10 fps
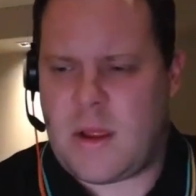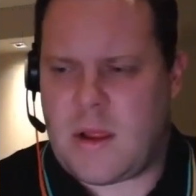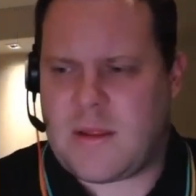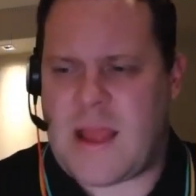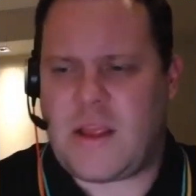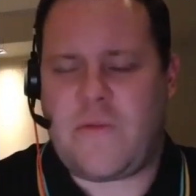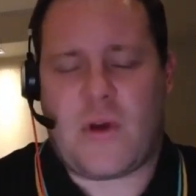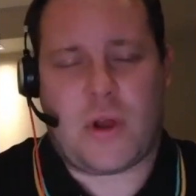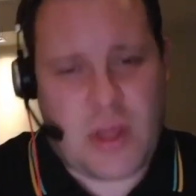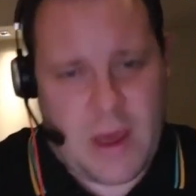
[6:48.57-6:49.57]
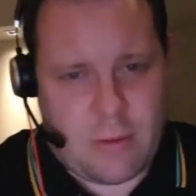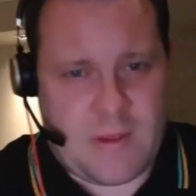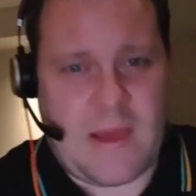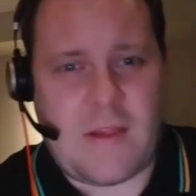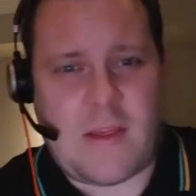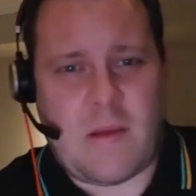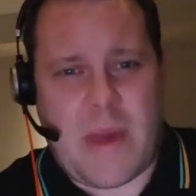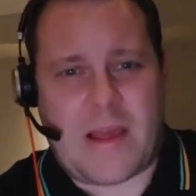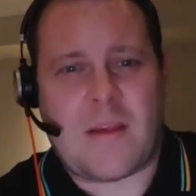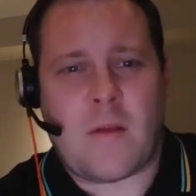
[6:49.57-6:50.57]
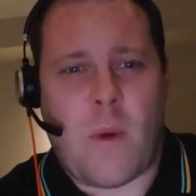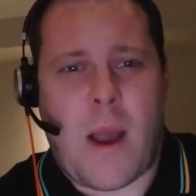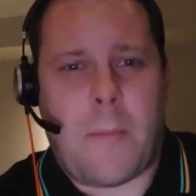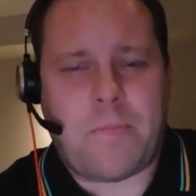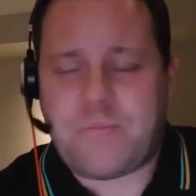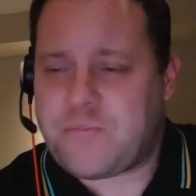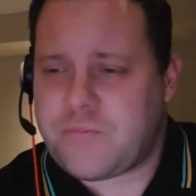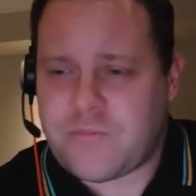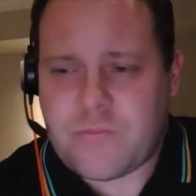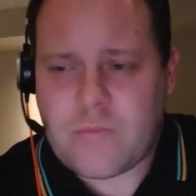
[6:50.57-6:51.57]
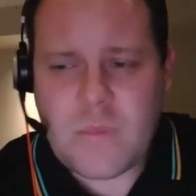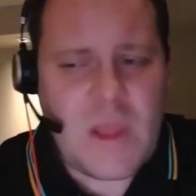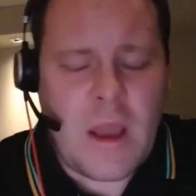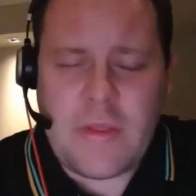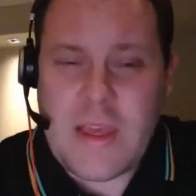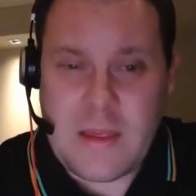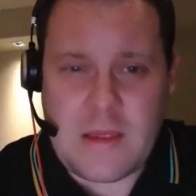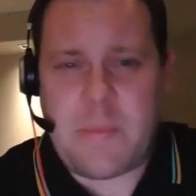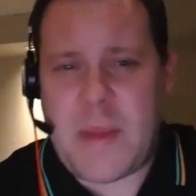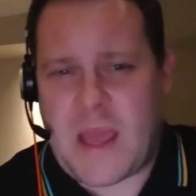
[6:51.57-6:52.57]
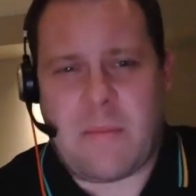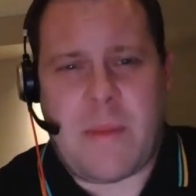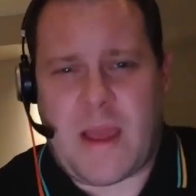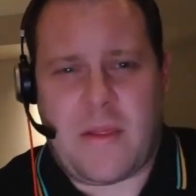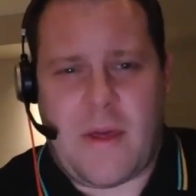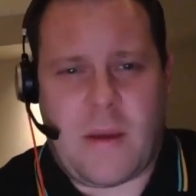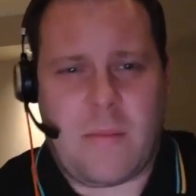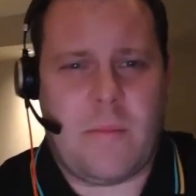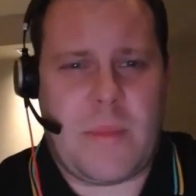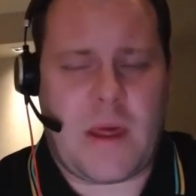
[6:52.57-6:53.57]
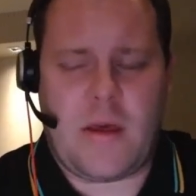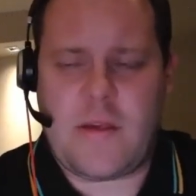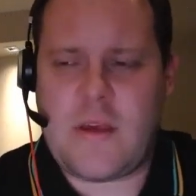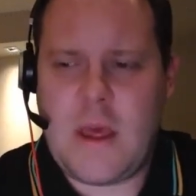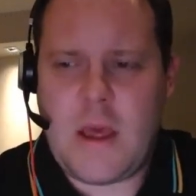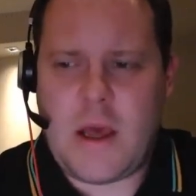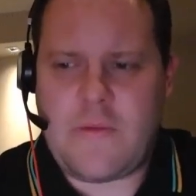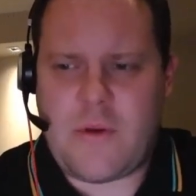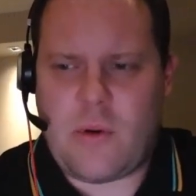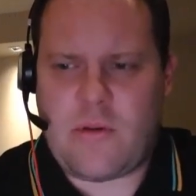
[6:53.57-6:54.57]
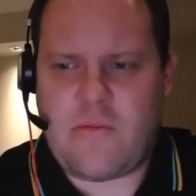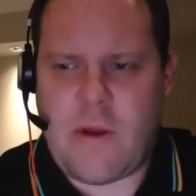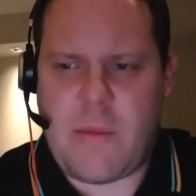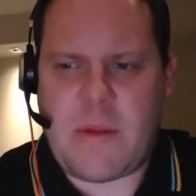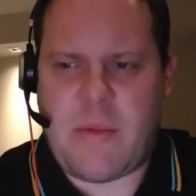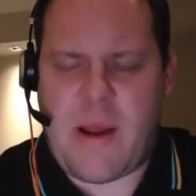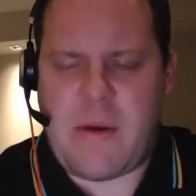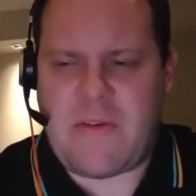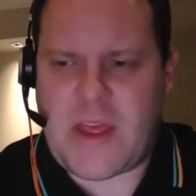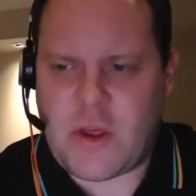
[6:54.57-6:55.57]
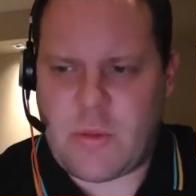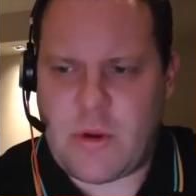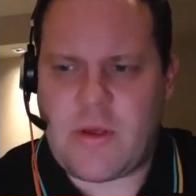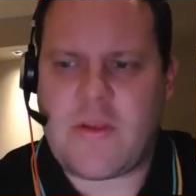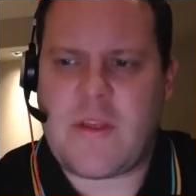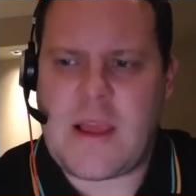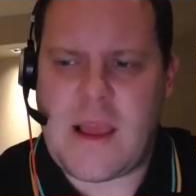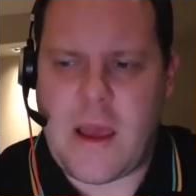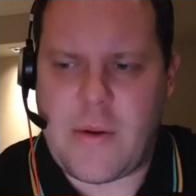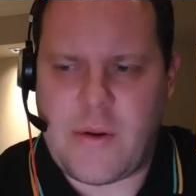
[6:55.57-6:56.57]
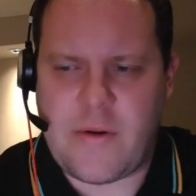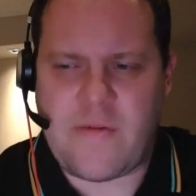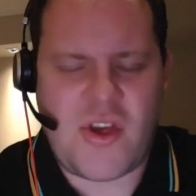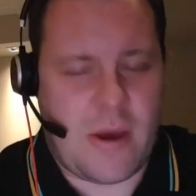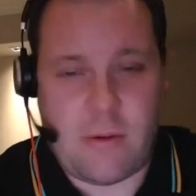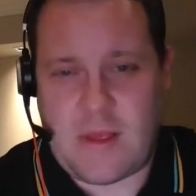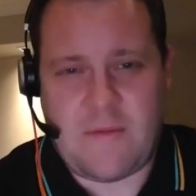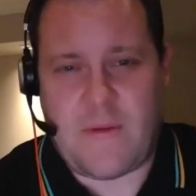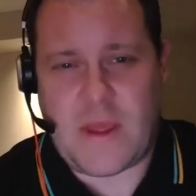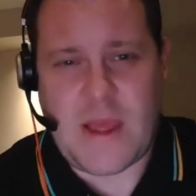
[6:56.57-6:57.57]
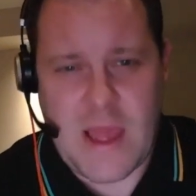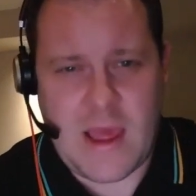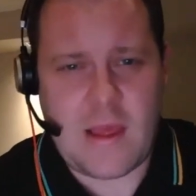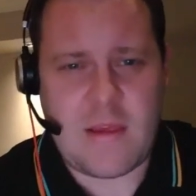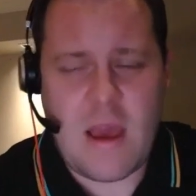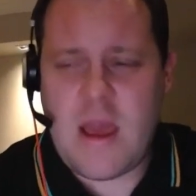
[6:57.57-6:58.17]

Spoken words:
Then you've got Chelsea into the mix as well. And this is a big, big thing because, of course, Roman Abramovich was the owner of Chelsea for years.